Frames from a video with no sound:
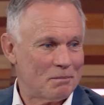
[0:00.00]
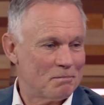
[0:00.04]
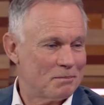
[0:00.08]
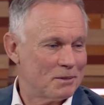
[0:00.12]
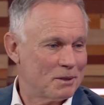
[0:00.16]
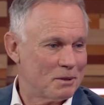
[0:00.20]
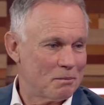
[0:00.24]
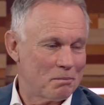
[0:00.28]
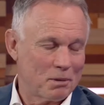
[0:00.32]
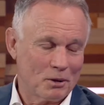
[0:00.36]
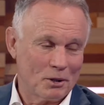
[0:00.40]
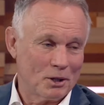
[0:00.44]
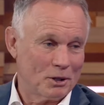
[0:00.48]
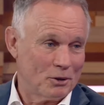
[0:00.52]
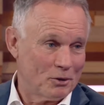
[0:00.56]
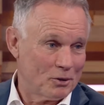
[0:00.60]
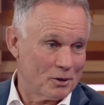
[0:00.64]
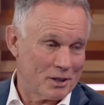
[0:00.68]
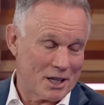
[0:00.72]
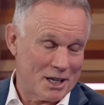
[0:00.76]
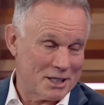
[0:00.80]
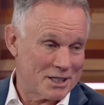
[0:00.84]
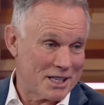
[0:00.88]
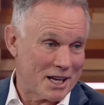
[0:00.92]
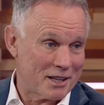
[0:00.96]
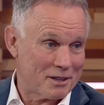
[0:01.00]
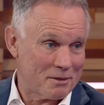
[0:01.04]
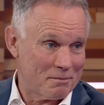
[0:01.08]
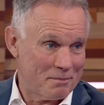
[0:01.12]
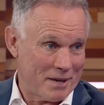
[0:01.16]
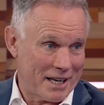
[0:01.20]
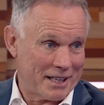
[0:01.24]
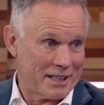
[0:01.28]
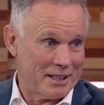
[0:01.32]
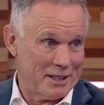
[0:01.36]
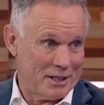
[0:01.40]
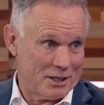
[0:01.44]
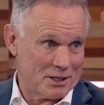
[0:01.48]
deploy all those other
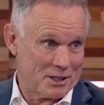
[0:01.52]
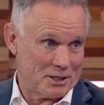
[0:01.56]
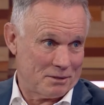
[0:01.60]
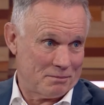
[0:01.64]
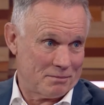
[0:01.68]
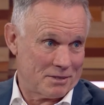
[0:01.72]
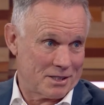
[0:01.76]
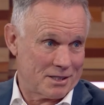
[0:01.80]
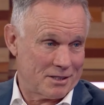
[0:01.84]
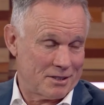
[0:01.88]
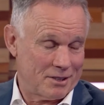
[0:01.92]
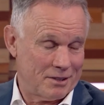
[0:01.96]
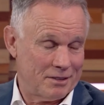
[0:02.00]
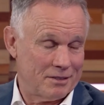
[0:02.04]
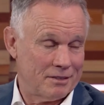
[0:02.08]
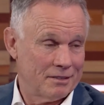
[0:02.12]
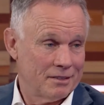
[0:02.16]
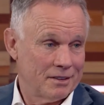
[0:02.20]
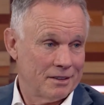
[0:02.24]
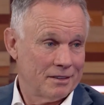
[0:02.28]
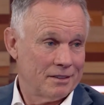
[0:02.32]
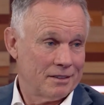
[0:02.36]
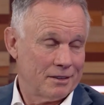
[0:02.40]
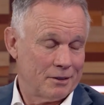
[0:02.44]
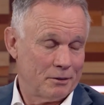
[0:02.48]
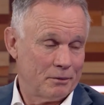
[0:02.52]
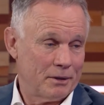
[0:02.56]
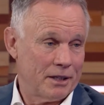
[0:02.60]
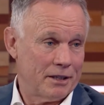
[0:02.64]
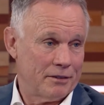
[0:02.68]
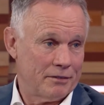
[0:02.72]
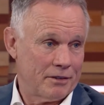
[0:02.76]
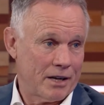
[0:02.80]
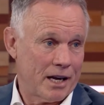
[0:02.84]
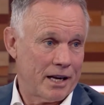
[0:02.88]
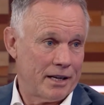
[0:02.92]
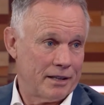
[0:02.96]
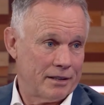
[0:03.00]
mechanisms to
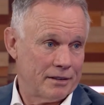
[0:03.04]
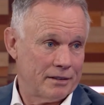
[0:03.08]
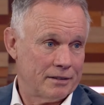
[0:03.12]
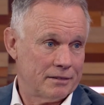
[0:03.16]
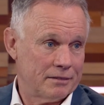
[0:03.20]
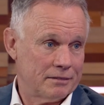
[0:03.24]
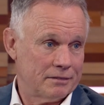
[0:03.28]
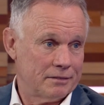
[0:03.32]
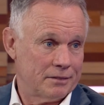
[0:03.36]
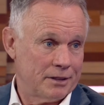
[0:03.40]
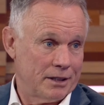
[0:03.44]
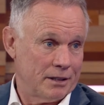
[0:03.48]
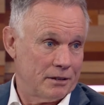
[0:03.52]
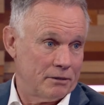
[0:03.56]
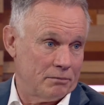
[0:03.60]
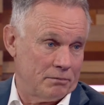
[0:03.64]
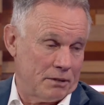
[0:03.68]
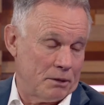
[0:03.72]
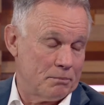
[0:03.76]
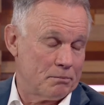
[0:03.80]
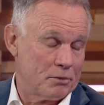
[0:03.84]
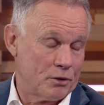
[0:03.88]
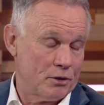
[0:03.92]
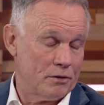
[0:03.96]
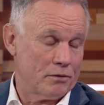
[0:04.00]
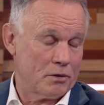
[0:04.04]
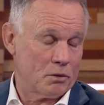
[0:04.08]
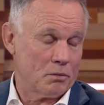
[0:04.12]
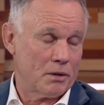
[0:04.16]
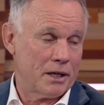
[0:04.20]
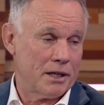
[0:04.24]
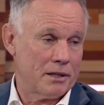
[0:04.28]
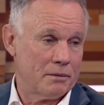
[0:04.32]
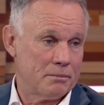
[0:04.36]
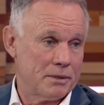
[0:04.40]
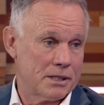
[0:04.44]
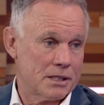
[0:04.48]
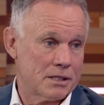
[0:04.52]
innovate and improve the way
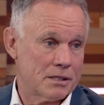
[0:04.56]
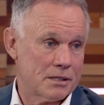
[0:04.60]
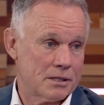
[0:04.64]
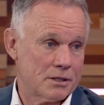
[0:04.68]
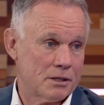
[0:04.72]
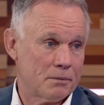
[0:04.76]
the business